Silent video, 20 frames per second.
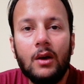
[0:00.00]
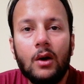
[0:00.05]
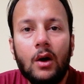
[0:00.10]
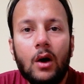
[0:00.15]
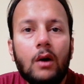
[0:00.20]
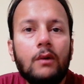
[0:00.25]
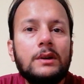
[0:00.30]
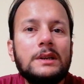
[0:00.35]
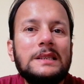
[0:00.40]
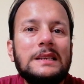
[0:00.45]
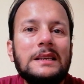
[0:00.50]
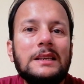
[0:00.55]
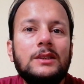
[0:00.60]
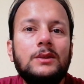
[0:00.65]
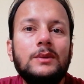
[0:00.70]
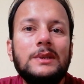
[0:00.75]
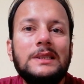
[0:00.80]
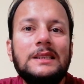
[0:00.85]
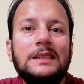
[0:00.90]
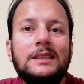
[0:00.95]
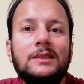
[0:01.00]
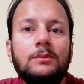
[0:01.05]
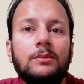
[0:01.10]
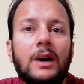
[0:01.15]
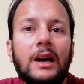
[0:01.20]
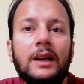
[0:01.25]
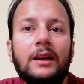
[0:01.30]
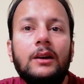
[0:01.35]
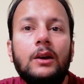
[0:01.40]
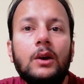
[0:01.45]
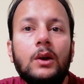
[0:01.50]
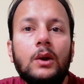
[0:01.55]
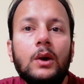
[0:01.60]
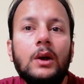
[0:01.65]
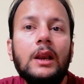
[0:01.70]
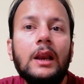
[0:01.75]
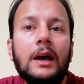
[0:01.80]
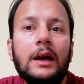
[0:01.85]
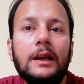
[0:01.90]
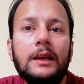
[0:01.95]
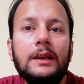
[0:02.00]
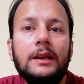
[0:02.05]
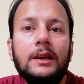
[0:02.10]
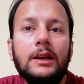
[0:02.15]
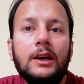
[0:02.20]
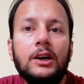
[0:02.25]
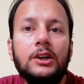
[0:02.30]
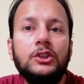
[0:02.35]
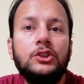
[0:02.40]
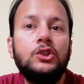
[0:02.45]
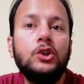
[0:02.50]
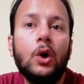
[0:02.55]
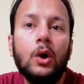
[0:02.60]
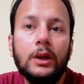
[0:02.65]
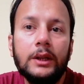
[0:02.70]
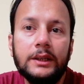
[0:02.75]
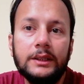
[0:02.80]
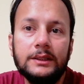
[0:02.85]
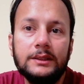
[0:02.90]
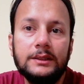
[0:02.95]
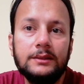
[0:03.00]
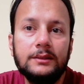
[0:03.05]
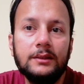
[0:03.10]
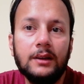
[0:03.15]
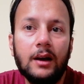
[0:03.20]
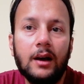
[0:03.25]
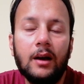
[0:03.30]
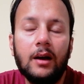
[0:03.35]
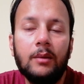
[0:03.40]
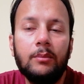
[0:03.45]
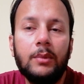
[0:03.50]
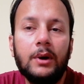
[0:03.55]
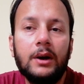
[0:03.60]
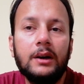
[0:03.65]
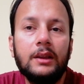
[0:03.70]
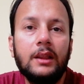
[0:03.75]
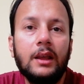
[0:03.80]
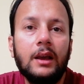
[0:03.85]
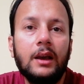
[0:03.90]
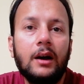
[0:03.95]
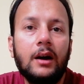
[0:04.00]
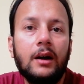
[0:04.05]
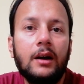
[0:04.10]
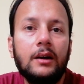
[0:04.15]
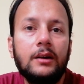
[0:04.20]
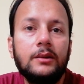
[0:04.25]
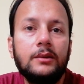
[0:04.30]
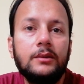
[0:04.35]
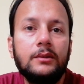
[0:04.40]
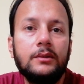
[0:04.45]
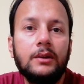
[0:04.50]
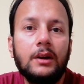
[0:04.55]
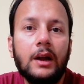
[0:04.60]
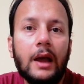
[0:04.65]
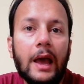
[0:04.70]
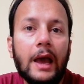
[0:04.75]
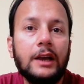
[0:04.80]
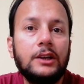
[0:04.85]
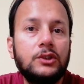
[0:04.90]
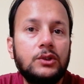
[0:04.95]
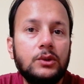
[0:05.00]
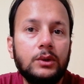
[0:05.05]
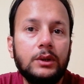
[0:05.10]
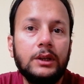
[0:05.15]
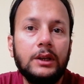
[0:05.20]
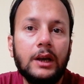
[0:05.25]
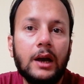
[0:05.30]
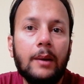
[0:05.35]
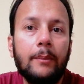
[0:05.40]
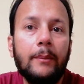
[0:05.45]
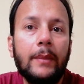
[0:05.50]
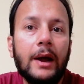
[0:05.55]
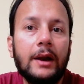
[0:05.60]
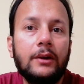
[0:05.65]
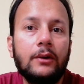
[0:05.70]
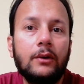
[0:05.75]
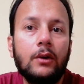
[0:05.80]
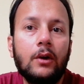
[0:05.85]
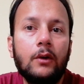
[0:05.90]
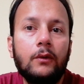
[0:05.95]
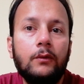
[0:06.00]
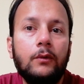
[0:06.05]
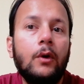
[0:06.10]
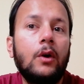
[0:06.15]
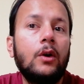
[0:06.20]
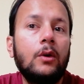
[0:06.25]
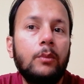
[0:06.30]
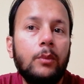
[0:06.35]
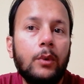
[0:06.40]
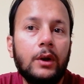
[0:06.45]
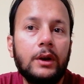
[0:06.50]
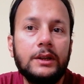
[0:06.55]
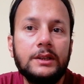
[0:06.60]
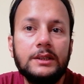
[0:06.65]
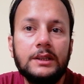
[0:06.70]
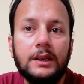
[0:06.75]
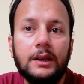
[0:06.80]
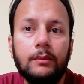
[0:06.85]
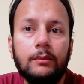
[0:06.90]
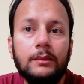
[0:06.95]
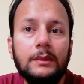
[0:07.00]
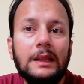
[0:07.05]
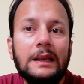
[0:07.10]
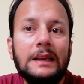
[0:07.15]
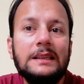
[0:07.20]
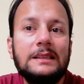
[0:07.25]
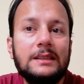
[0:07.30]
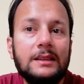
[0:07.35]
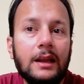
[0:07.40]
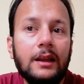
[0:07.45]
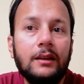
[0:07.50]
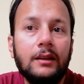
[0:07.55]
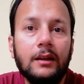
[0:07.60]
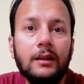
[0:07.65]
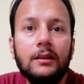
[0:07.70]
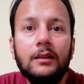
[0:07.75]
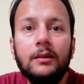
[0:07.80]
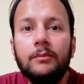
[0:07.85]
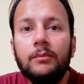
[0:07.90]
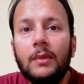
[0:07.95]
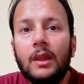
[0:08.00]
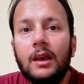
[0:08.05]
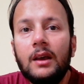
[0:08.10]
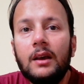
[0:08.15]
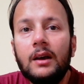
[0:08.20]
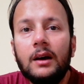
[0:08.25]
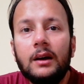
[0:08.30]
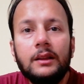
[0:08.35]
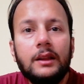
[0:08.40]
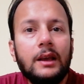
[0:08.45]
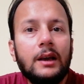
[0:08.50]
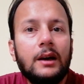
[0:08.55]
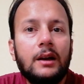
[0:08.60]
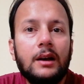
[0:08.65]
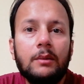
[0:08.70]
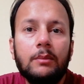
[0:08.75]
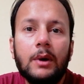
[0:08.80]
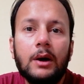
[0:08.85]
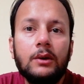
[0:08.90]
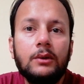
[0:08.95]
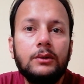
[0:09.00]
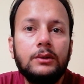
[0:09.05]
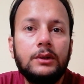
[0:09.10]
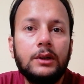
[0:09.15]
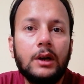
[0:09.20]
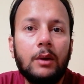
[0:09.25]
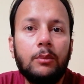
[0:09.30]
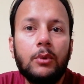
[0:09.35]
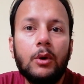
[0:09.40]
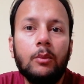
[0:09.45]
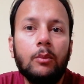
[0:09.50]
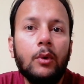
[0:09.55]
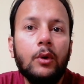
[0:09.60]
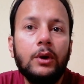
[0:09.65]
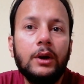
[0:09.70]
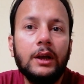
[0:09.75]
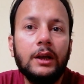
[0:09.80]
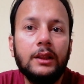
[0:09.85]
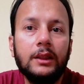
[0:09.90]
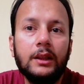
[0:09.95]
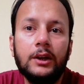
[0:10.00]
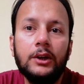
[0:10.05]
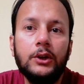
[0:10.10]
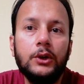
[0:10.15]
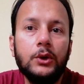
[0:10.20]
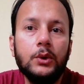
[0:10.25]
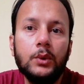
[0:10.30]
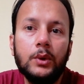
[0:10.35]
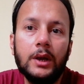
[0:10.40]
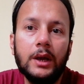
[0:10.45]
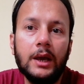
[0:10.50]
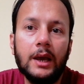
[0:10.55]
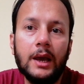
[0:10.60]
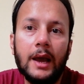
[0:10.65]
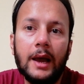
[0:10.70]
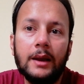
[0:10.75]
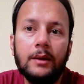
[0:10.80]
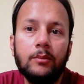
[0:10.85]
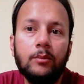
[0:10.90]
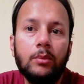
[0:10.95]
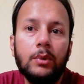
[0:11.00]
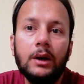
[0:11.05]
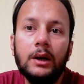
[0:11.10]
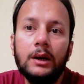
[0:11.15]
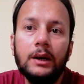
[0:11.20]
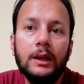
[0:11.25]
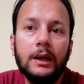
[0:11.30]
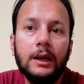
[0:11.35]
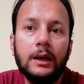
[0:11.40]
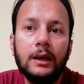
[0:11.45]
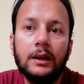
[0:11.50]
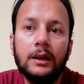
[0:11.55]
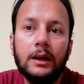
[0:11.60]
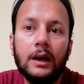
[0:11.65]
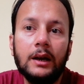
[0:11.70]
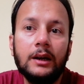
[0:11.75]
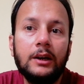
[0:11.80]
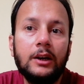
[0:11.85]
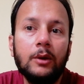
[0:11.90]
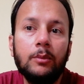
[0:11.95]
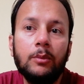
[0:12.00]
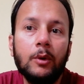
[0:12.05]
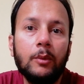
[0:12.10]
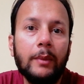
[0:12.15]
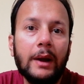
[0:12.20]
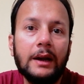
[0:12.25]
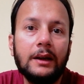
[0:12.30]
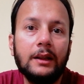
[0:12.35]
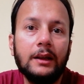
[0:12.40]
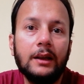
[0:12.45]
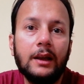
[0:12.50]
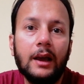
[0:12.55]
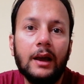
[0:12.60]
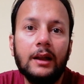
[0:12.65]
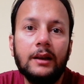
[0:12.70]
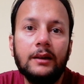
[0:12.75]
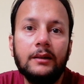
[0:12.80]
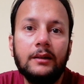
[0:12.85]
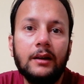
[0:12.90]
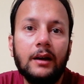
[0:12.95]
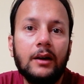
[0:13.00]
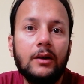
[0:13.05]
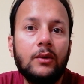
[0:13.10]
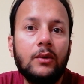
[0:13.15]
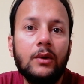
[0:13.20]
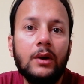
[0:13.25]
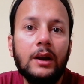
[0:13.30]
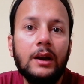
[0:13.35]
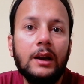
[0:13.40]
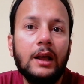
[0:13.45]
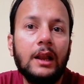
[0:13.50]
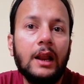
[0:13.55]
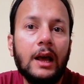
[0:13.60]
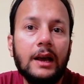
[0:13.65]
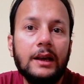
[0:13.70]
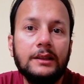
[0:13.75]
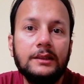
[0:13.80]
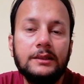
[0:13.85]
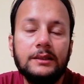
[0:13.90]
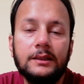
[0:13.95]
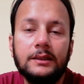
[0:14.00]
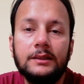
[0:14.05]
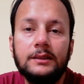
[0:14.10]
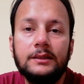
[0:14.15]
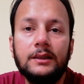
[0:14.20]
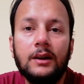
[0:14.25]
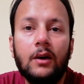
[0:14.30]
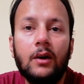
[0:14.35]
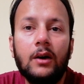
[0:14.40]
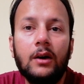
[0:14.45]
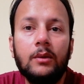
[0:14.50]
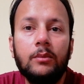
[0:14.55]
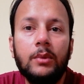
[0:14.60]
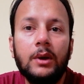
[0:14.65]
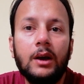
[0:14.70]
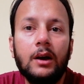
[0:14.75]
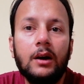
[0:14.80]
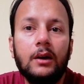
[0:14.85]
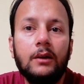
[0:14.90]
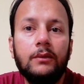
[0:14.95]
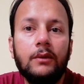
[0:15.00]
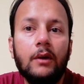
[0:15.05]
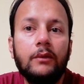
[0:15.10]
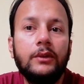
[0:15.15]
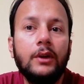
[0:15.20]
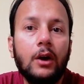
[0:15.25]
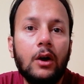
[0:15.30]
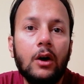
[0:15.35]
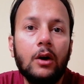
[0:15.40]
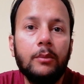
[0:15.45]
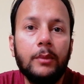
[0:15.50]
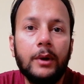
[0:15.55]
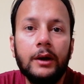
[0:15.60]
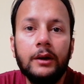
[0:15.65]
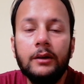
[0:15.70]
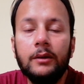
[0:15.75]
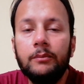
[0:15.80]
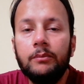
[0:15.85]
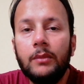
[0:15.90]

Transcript: Overseas visits might look like jollies, but they are actually a matter of foreign policy, they stated. They are about promoting the UK and building diplomatic and trade alliances on behalf of the government.